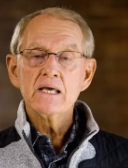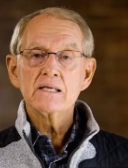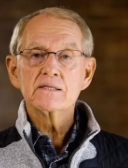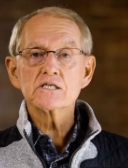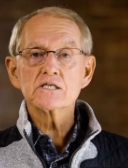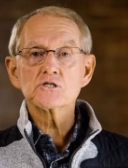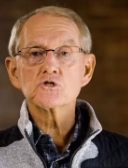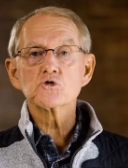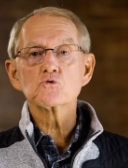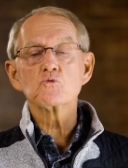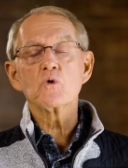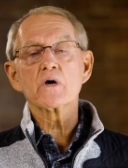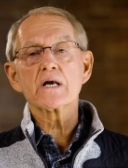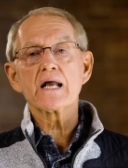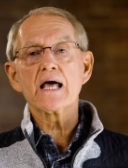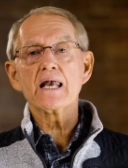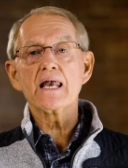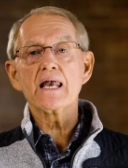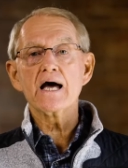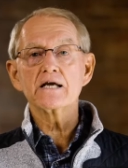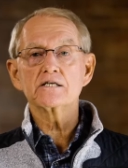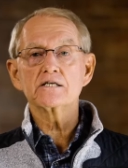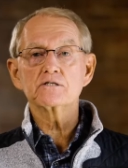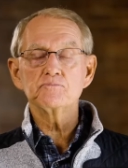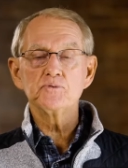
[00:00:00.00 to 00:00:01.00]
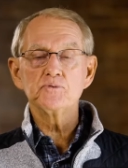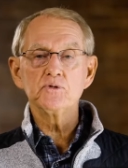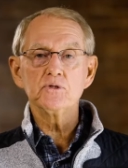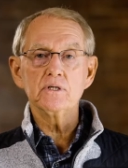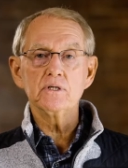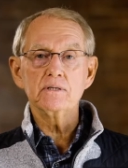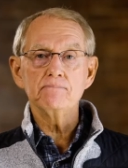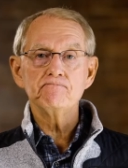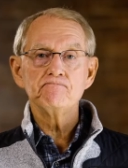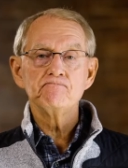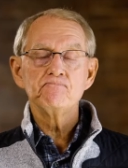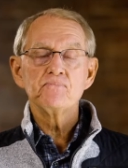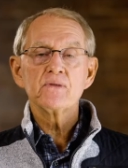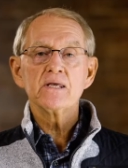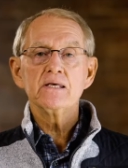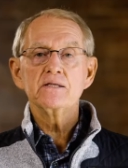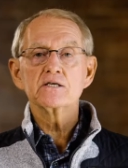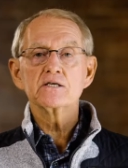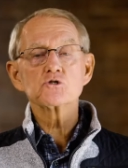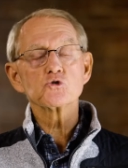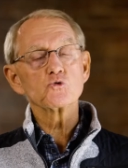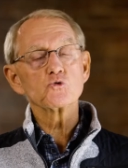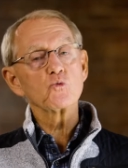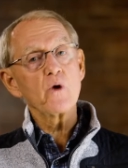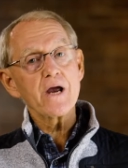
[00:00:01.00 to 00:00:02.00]
This is what I like to put.
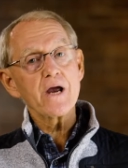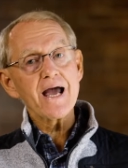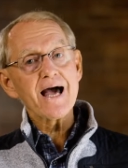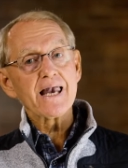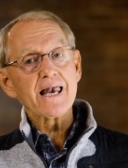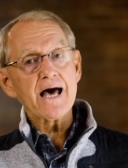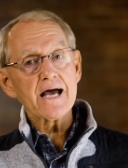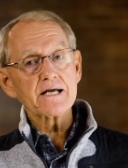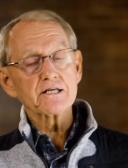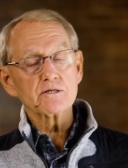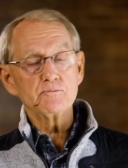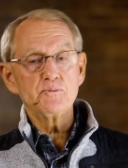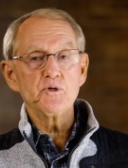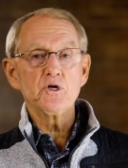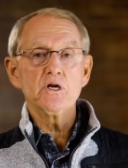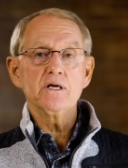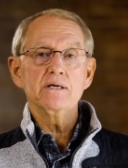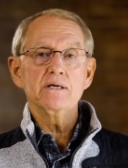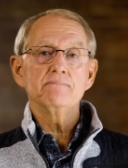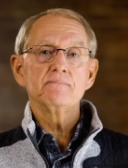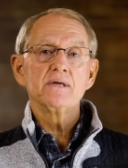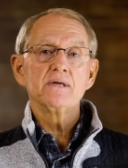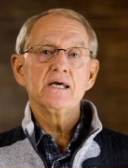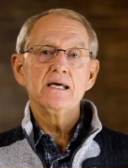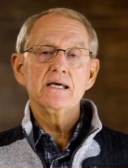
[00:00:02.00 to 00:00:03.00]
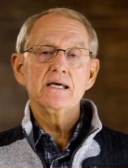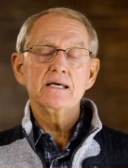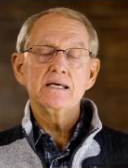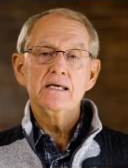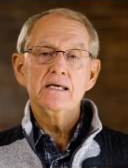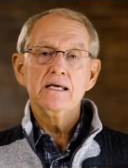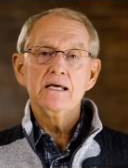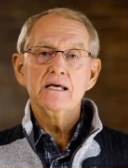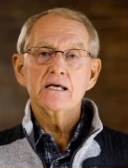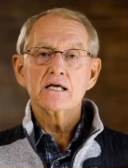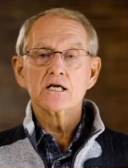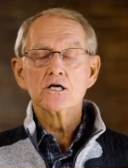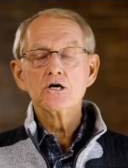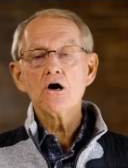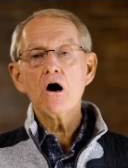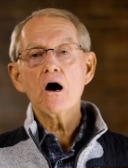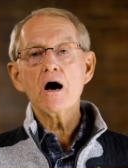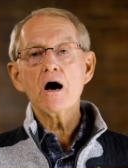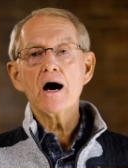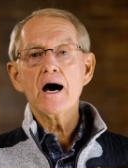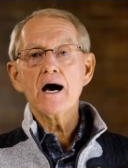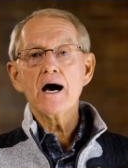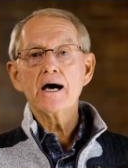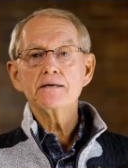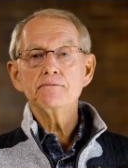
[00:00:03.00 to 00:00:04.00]
This is the way I like to put it.
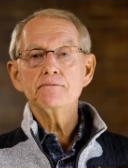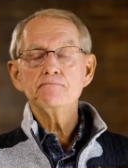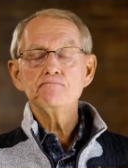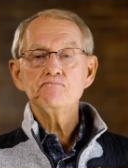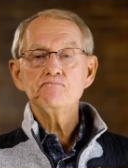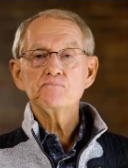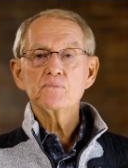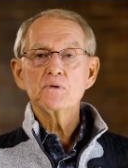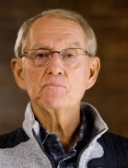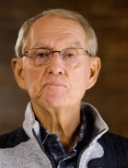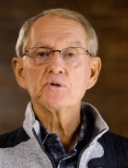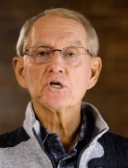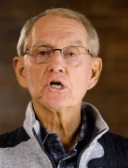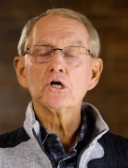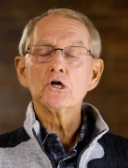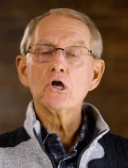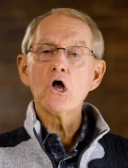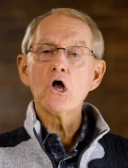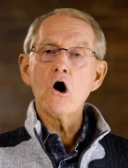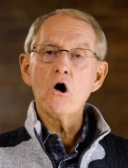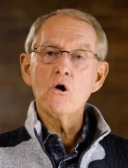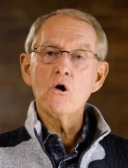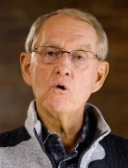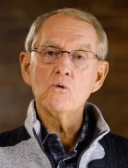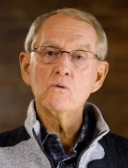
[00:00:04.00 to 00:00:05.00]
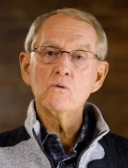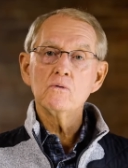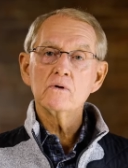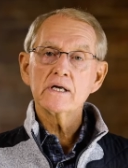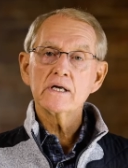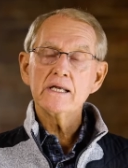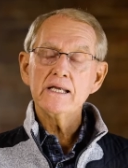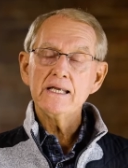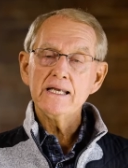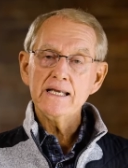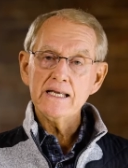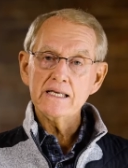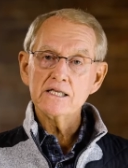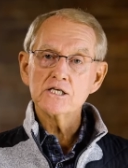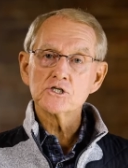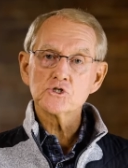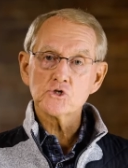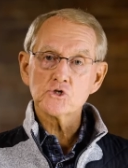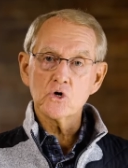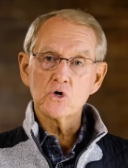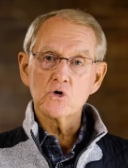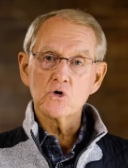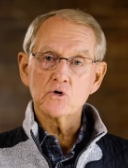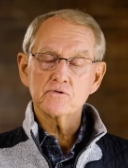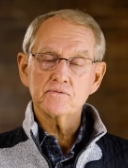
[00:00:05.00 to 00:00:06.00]
God put a law in this
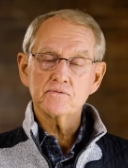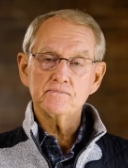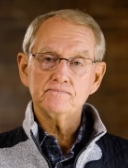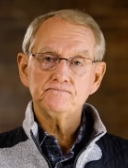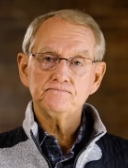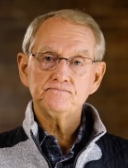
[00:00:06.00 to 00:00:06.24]
earth.